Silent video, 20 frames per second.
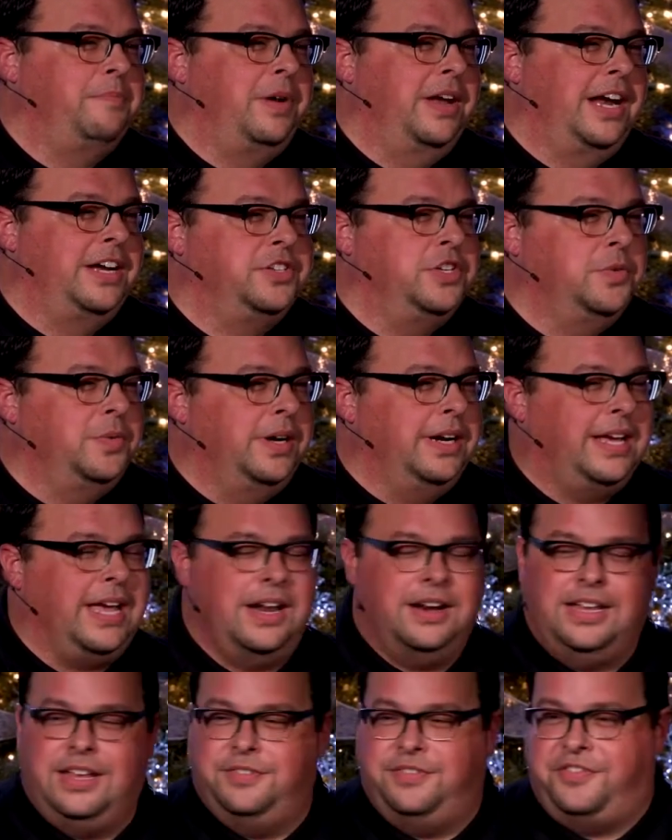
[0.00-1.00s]
But I do want to
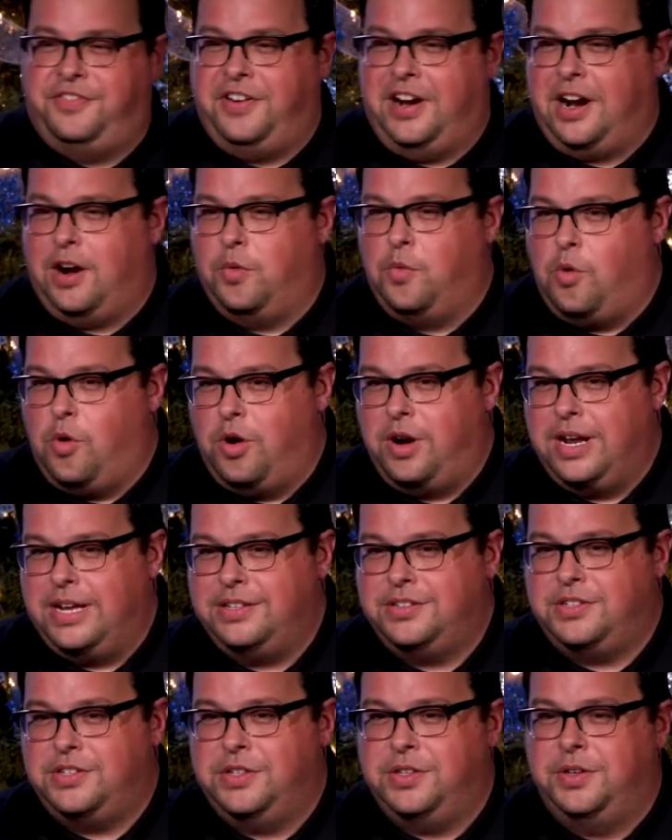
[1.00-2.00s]
kind of give fair
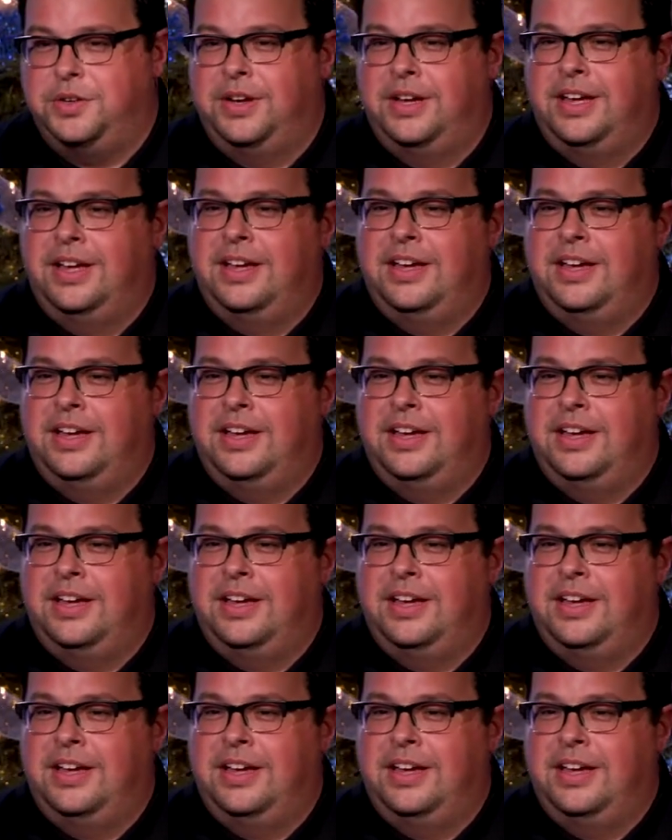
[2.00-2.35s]
warning to